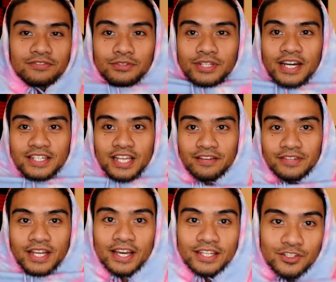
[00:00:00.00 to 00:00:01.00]
If you guys
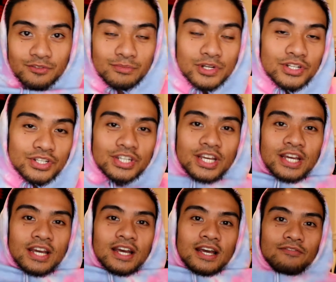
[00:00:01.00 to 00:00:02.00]
haven't had your merch
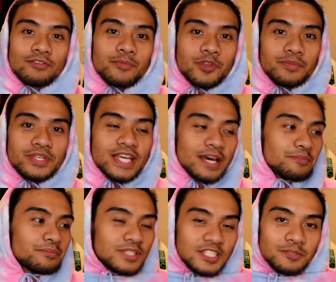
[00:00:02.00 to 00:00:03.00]
from them
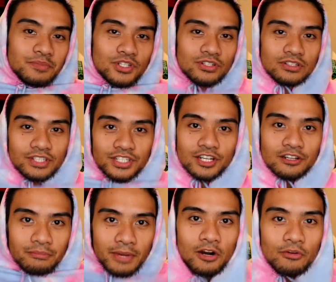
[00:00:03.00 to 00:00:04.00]
yet, please be sure to check
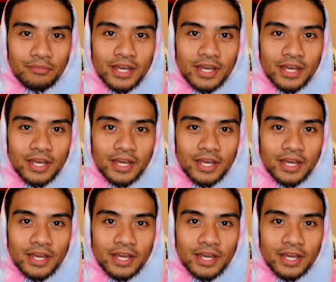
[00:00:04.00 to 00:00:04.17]
them out,